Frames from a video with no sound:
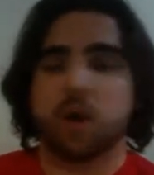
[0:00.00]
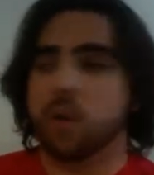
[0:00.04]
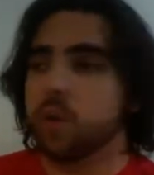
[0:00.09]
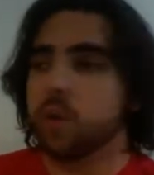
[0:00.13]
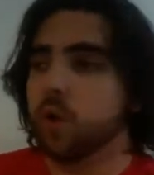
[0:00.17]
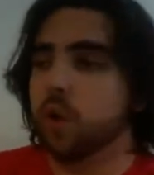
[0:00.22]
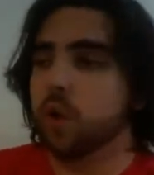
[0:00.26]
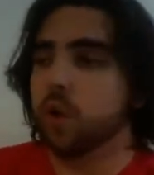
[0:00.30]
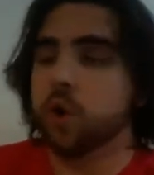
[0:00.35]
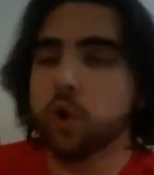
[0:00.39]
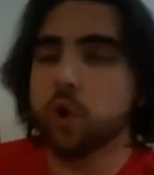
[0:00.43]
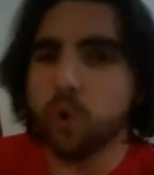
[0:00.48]

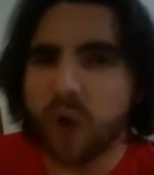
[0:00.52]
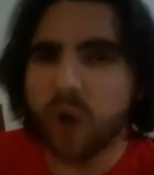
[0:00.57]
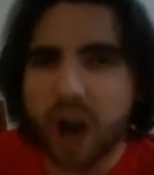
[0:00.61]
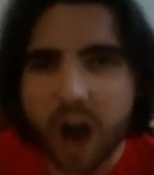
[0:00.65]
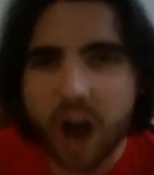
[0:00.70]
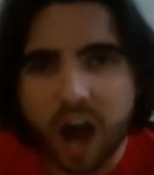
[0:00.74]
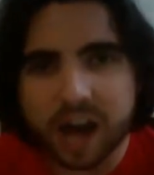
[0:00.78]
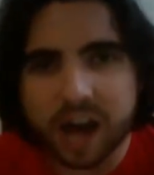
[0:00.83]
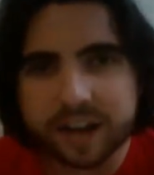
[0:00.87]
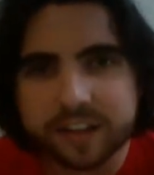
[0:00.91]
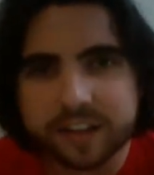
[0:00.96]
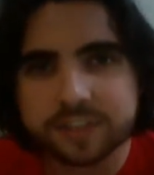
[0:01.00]
Who
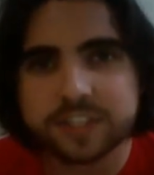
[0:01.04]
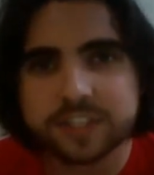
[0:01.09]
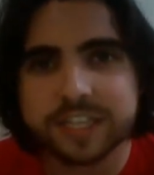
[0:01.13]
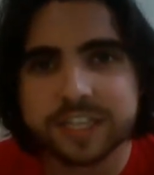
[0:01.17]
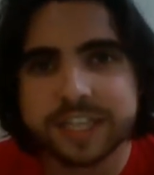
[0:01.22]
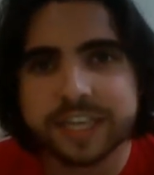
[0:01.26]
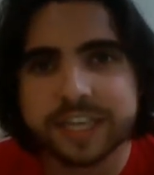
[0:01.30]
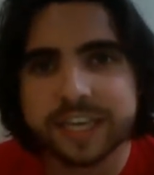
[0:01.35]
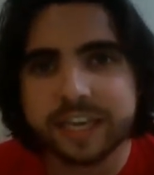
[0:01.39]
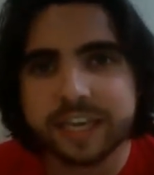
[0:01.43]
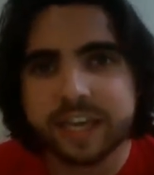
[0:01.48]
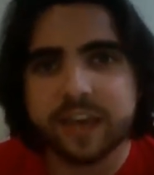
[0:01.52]

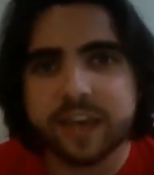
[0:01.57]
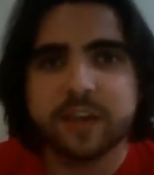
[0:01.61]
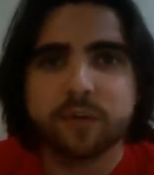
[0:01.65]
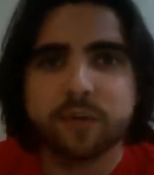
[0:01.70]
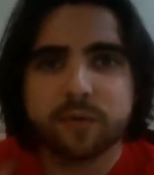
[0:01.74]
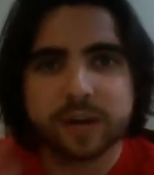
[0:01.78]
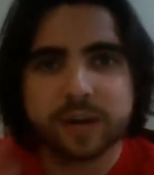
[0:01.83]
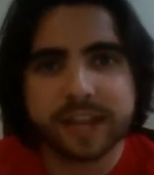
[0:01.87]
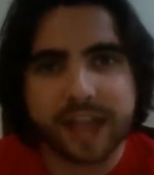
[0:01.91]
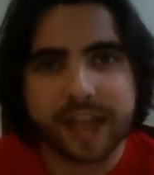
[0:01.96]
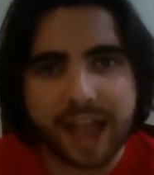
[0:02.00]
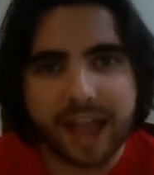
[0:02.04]
honestly
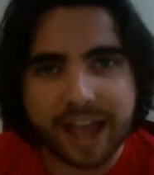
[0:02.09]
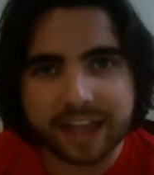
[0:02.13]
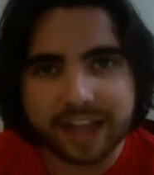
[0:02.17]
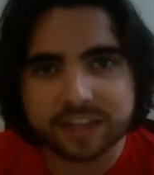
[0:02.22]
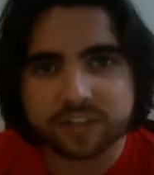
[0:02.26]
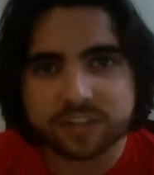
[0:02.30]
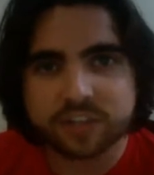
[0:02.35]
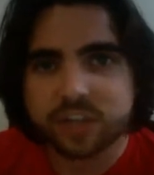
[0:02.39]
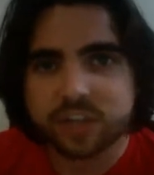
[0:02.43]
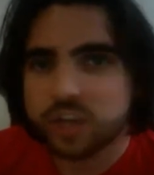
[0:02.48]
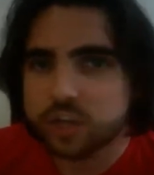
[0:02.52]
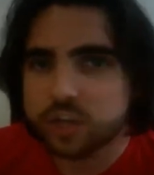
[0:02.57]

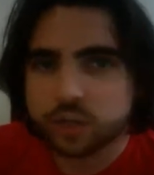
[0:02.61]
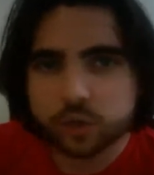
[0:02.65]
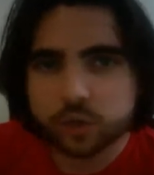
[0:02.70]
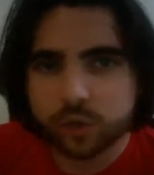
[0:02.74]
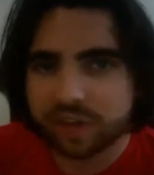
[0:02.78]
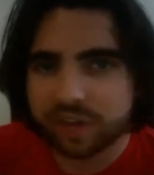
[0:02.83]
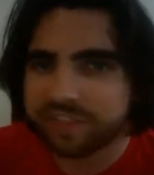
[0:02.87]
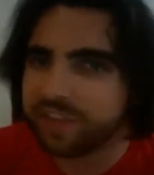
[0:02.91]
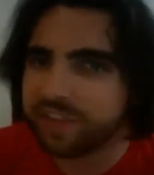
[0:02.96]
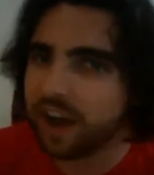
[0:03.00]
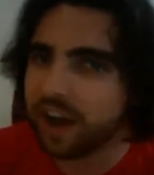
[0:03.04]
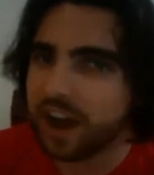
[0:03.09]
reacts to a
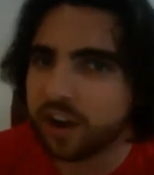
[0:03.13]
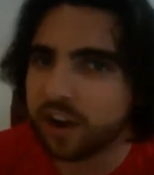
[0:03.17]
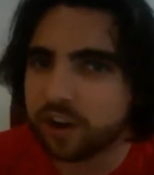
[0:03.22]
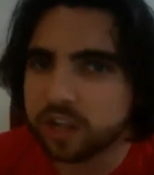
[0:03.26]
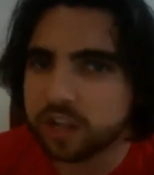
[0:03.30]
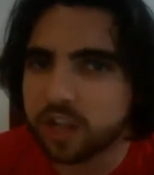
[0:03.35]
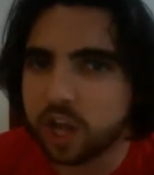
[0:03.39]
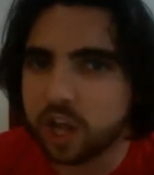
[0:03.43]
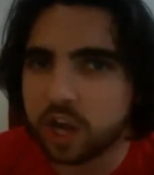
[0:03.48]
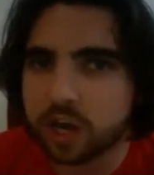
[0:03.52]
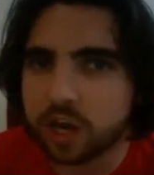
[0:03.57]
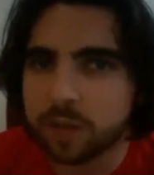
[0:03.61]
fire
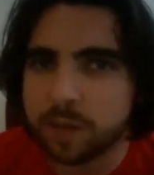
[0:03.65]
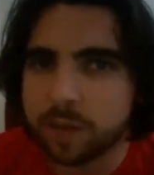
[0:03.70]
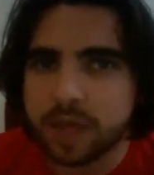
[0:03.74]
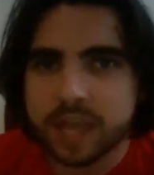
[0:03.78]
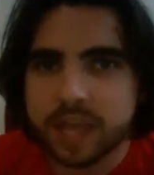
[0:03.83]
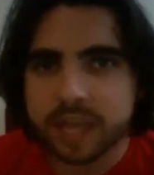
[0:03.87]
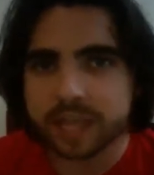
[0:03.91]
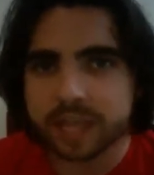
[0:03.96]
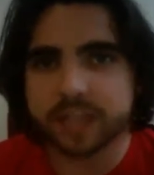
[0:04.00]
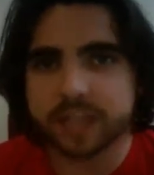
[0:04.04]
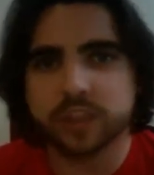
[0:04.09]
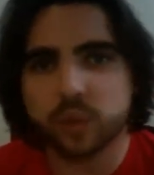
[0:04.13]
alarm
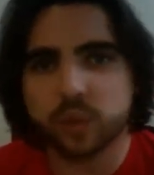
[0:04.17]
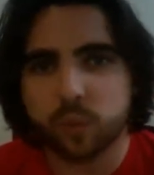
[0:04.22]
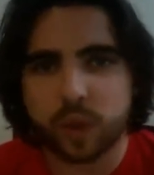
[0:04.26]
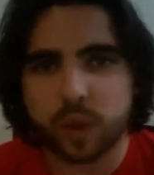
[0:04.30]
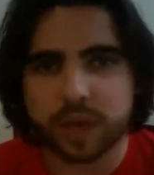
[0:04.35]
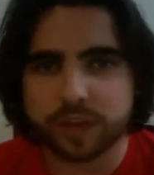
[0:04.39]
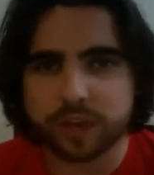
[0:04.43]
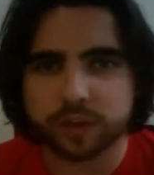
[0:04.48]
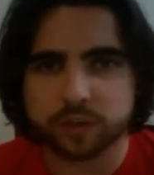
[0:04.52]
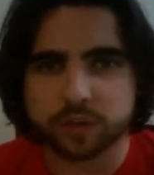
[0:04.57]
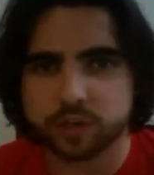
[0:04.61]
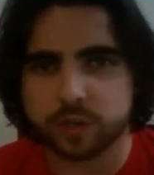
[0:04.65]
in the
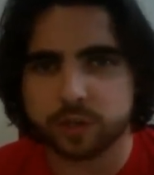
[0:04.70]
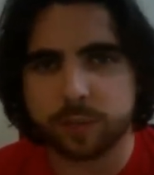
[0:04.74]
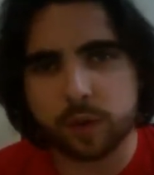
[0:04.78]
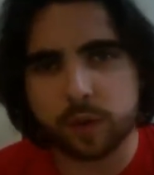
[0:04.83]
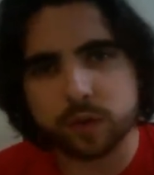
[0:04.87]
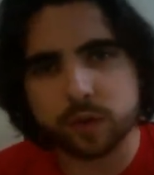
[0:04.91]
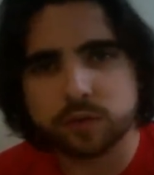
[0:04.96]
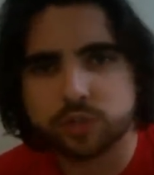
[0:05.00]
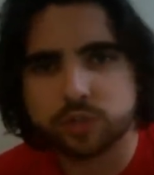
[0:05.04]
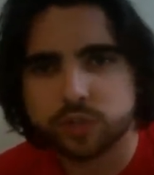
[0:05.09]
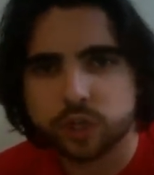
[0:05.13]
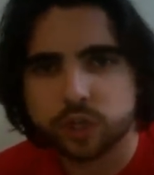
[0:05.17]
way you're
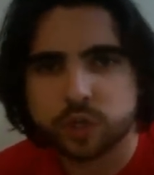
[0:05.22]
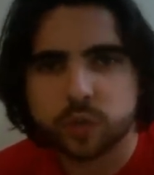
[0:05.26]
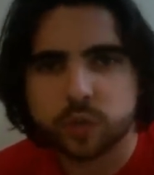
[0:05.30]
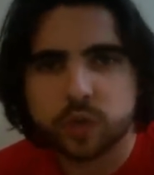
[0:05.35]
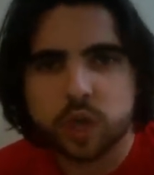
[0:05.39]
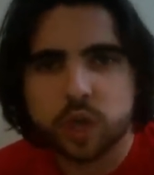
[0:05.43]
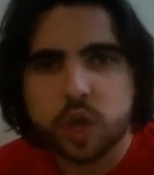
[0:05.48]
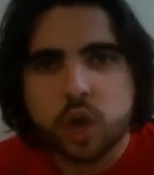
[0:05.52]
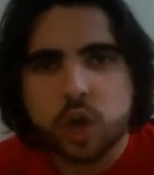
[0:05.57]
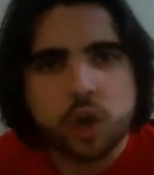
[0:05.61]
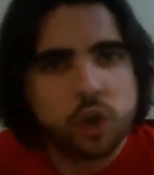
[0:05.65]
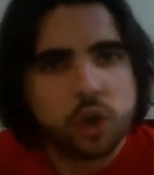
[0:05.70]
supposed to?
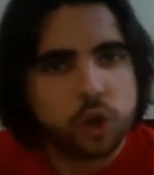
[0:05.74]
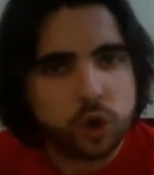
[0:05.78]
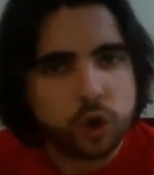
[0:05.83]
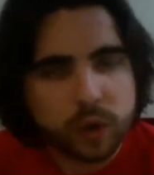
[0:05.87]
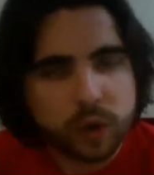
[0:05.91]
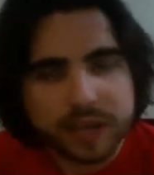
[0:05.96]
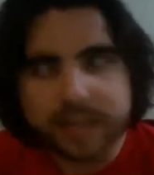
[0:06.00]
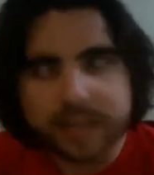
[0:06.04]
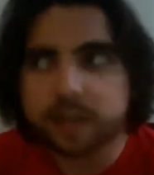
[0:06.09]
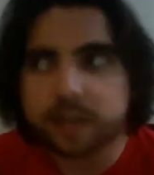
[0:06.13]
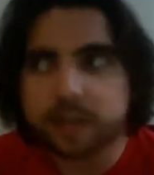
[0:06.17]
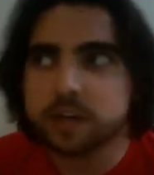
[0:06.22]
Who
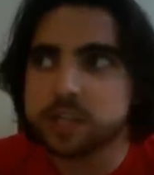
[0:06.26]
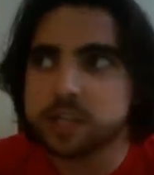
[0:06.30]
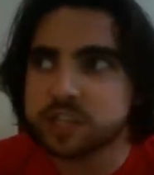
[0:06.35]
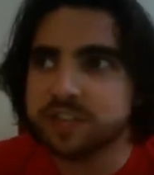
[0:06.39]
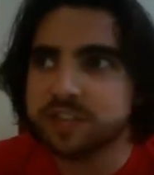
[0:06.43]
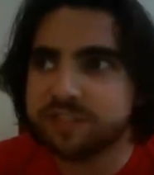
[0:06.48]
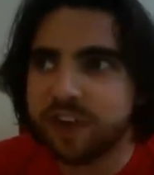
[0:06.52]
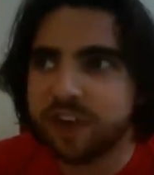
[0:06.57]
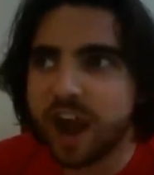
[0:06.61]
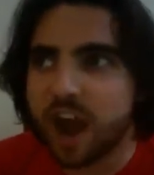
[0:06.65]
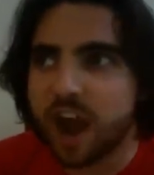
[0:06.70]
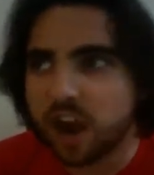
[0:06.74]
hears the
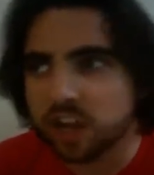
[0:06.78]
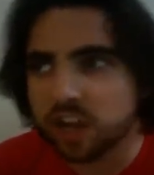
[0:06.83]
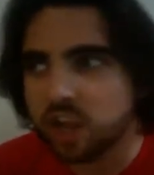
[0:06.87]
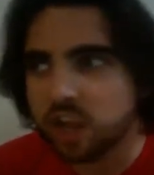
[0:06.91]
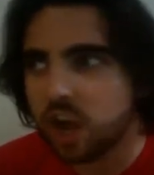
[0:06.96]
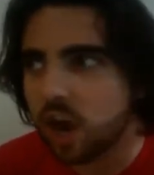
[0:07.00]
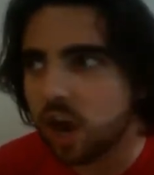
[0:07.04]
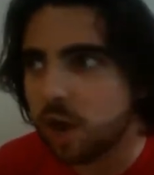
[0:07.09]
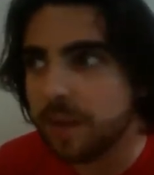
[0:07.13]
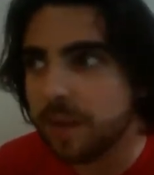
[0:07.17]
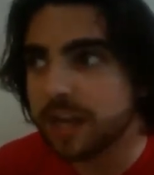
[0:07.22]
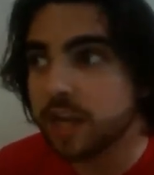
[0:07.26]
fire
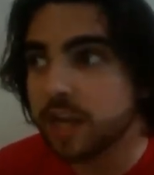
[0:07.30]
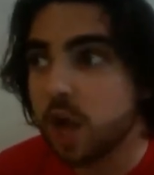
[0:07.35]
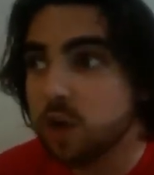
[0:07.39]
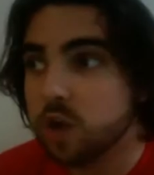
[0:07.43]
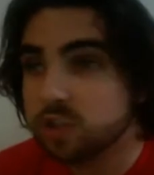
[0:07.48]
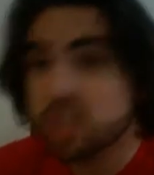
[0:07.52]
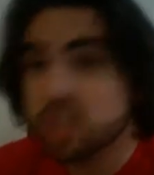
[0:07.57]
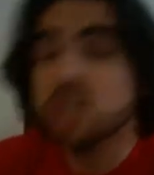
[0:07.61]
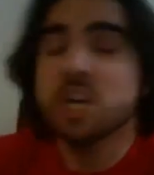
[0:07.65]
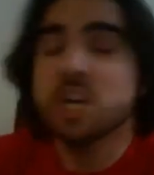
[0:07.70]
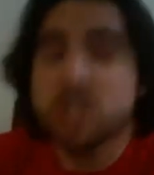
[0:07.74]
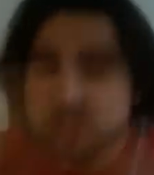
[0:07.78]
alarm and
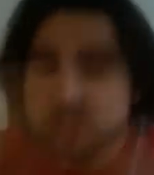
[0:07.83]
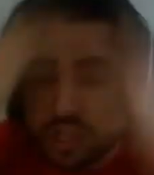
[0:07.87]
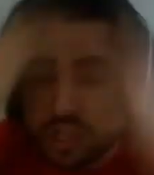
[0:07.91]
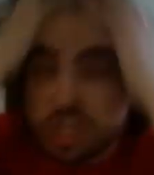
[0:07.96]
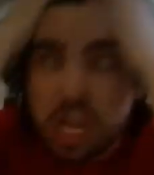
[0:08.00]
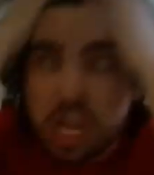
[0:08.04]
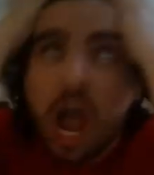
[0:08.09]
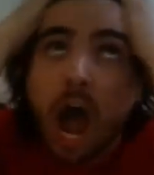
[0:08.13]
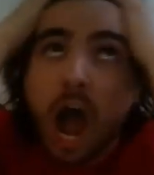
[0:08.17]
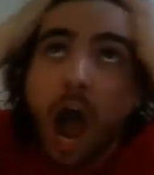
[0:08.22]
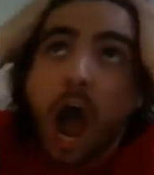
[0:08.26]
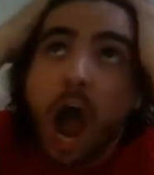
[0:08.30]
goes,
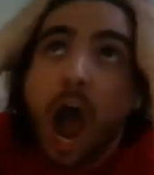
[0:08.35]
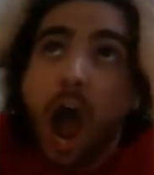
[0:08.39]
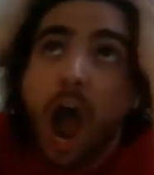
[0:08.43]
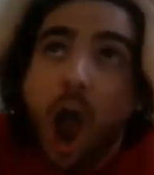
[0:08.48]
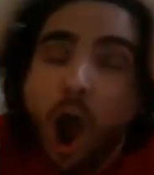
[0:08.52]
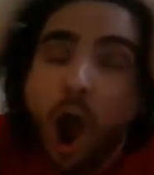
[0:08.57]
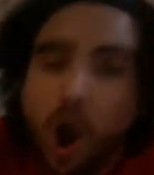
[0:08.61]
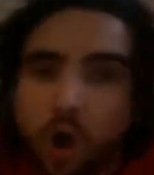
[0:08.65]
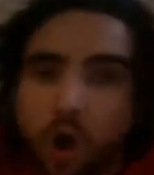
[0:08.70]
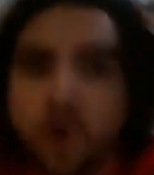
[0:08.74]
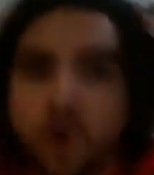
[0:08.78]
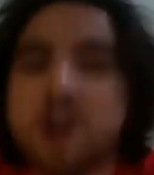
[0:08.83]

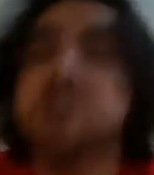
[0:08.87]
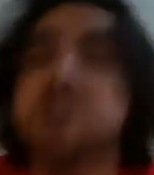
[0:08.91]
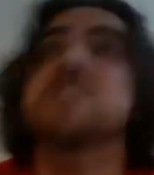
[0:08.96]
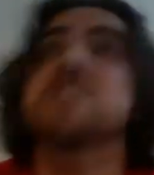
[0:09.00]
"No!